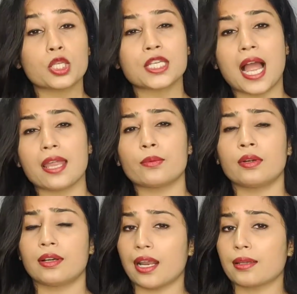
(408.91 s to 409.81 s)
which I
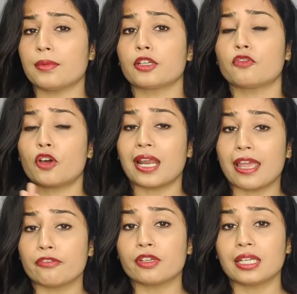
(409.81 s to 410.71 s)
would recommend for
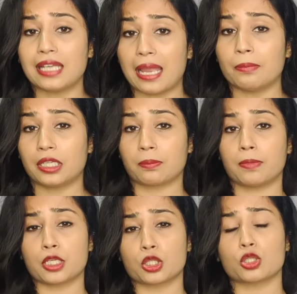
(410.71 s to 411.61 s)
every
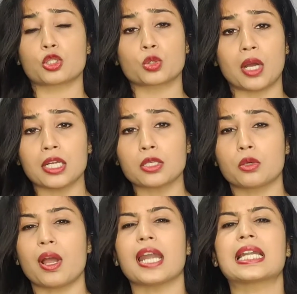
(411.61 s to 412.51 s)
diabetic patient to
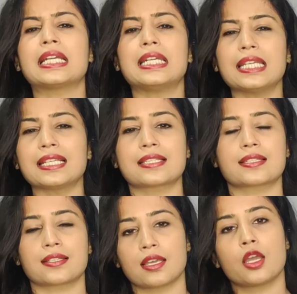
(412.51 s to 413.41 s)
undergo at
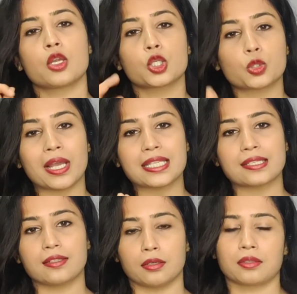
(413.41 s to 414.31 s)
least
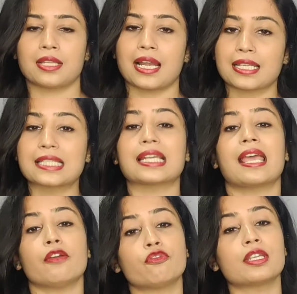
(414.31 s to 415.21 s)
twice a year that is in
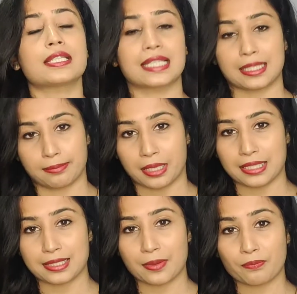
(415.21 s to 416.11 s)
every 6
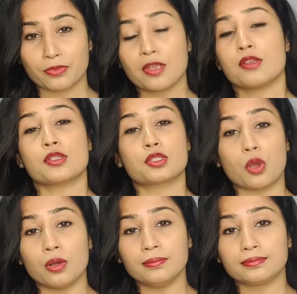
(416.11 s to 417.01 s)
months.
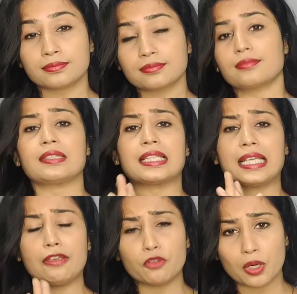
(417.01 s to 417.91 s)
So
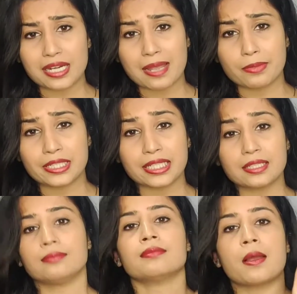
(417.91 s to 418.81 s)
if you are
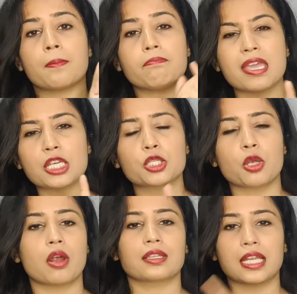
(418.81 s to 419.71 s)
diabetic make
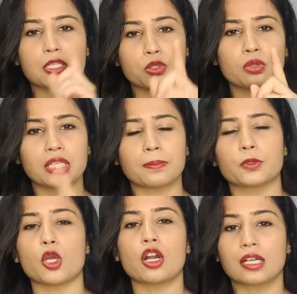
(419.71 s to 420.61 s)
sure that you
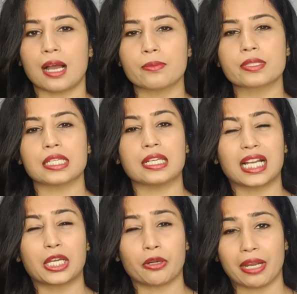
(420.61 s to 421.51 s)
keep your gums in a